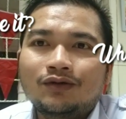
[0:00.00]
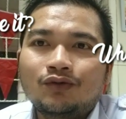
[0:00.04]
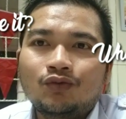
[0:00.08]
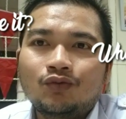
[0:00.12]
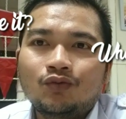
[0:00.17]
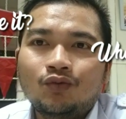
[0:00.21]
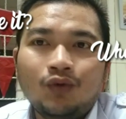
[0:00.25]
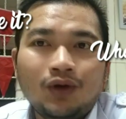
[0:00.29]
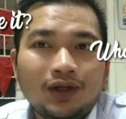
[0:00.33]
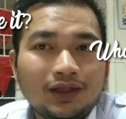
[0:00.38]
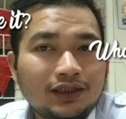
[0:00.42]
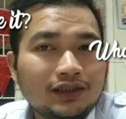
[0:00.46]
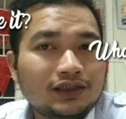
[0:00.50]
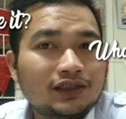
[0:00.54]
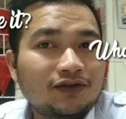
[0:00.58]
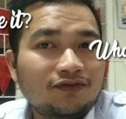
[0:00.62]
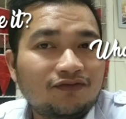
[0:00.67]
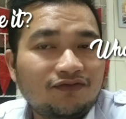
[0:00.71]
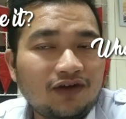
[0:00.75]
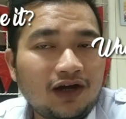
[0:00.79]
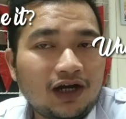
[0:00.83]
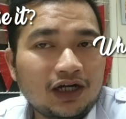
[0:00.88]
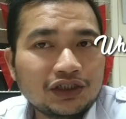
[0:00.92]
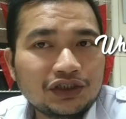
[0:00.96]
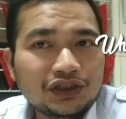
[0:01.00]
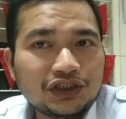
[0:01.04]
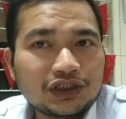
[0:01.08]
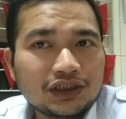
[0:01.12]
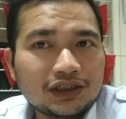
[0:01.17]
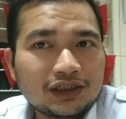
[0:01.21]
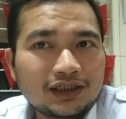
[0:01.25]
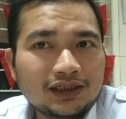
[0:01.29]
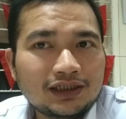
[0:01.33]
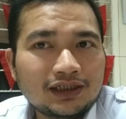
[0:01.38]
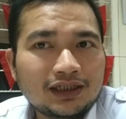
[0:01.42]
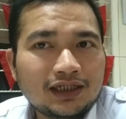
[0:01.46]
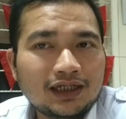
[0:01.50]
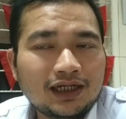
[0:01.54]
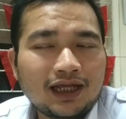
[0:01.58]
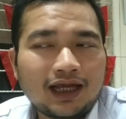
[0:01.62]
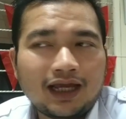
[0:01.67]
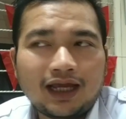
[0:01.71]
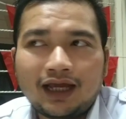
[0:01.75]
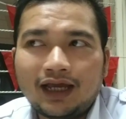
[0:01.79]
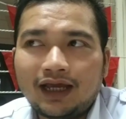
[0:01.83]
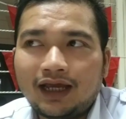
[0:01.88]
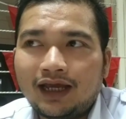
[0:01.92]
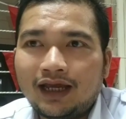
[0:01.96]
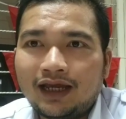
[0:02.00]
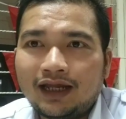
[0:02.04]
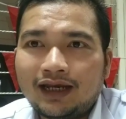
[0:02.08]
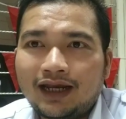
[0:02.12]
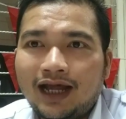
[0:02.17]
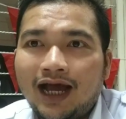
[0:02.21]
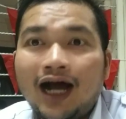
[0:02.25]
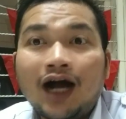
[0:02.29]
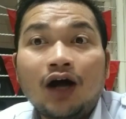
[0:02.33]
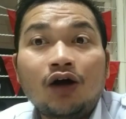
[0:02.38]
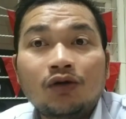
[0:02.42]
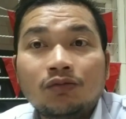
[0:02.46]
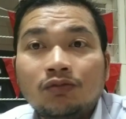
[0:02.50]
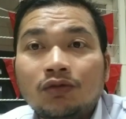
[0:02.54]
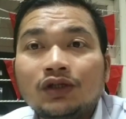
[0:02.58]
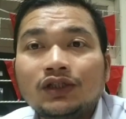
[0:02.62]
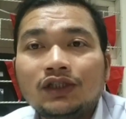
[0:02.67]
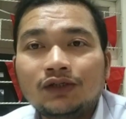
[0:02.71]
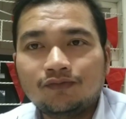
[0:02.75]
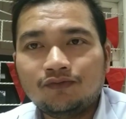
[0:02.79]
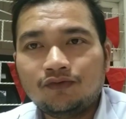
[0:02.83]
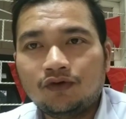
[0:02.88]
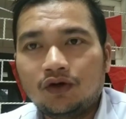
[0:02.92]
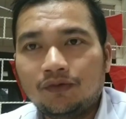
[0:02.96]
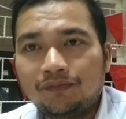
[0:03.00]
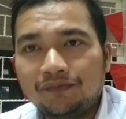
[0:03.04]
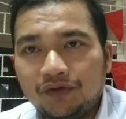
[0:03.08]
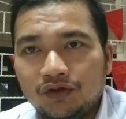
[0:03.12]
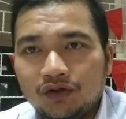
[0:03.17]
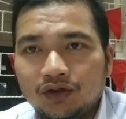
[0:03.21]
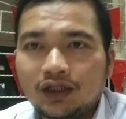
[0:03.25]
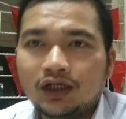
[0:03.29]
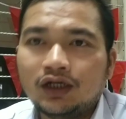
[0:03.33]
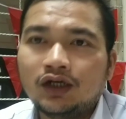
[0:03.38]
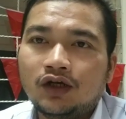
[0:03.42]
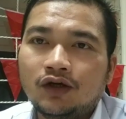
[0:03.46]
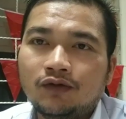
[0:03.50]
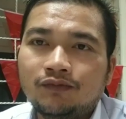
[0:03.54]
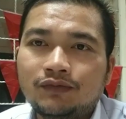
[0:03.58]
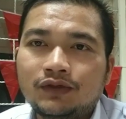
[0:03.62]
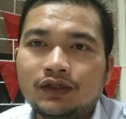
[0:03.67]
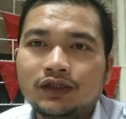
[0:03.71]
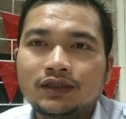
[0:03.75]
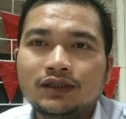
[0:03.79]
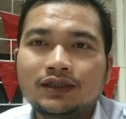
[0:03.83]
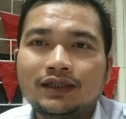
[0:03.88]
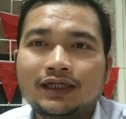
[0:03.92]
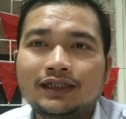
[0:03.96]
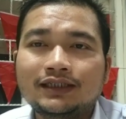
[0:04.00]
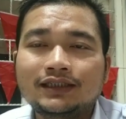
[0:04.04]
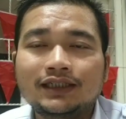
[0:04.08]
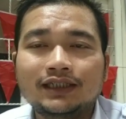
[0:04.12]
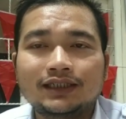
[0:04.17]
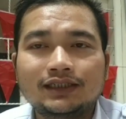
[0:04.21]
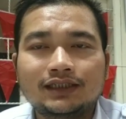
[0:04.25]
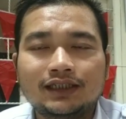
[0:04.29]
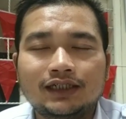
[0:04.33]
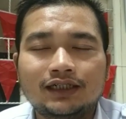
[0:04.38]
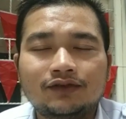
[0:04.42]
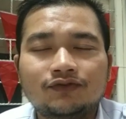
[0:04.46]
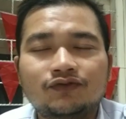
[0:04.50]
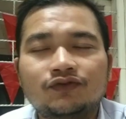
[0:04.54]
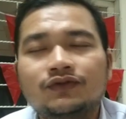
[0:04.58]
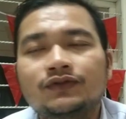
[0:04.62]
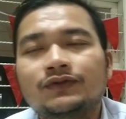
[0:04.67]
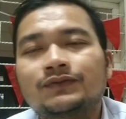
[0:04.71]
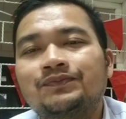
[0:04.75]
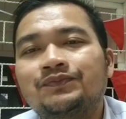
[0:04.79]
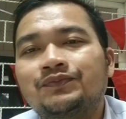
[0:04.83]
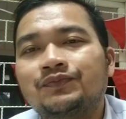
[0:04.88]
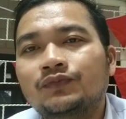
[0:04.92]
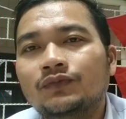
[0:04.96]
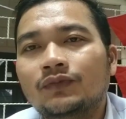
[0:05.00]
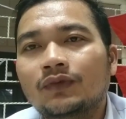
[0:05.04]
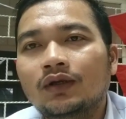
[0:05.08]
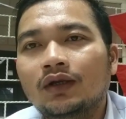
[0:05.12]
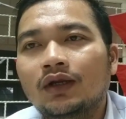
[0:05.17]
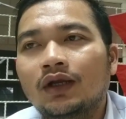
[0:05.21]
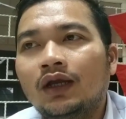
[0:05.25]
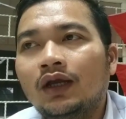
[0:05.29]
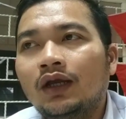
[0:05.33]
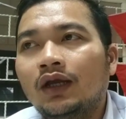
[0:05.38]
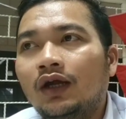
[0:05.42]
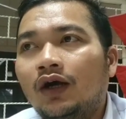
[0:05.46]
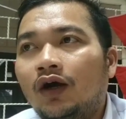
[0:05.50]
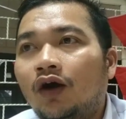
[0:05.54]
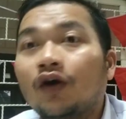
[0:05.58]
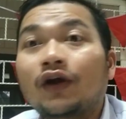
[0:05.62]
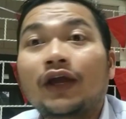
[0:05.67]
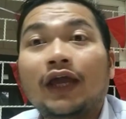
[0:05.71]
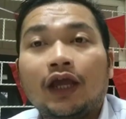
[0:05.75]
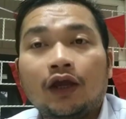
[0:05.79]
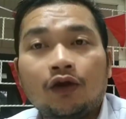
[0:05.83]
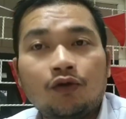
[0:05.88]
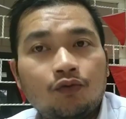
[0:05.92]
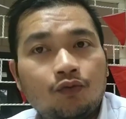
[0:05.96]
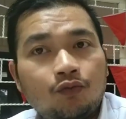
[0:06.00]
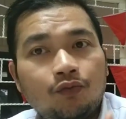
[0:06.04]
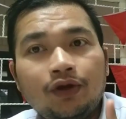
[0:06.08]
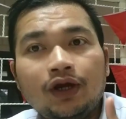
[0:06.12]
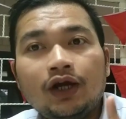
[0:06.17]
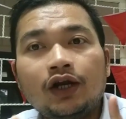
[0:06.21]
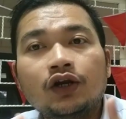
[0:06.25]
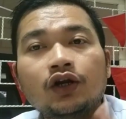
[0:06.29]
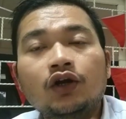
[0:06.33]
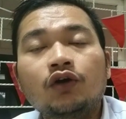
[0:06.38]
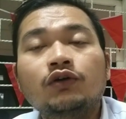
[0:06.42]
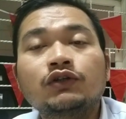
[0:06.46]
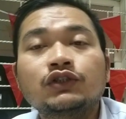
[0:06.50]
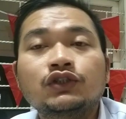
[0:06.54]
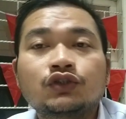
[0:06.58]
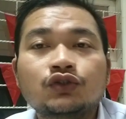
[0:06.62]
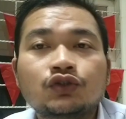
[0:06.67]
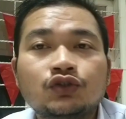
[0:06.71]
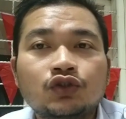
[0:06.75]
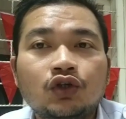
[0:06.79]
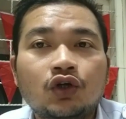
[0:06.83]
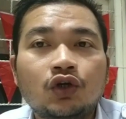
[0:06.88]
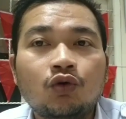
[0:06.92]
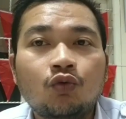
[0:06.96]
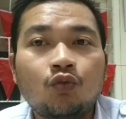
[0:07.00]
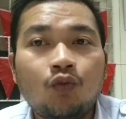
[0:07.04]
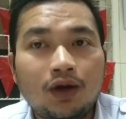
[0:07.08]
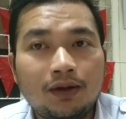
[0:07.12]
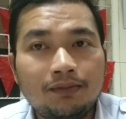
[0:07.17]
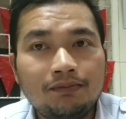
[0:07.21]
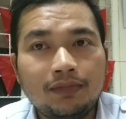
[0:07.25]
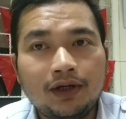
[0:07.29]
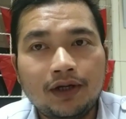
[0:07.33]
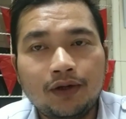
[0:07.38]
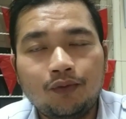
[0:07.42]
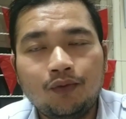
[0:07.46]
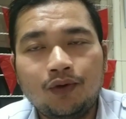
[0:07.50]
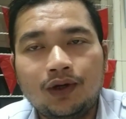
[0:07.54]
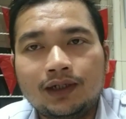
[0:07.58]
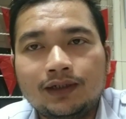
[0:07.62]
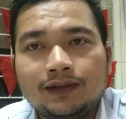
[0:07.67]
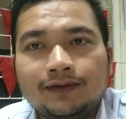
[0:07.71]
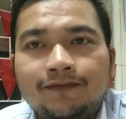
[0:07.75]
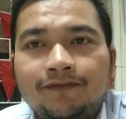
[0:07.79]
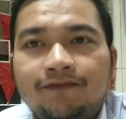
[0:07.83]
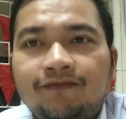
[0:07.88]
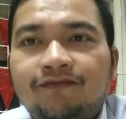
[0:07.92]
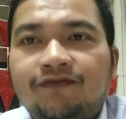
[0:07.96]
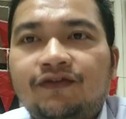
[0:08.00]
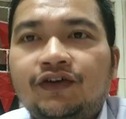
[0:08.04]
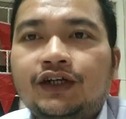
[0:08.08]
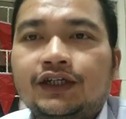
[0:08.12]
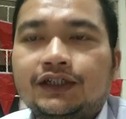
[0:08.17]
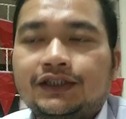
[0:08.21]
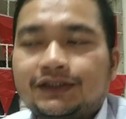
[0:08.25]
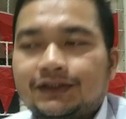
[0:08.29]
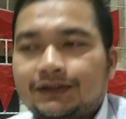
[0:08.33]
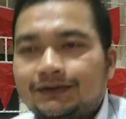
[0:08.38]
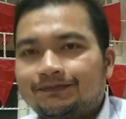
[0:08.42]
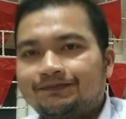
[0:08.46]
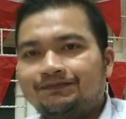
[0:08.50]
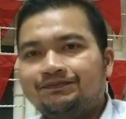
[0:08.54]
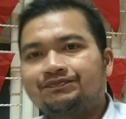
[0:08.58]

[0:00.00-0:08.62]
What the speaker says: what is the function, and how about the formula of the tense itself. Okay, we are going to talk one by one. First,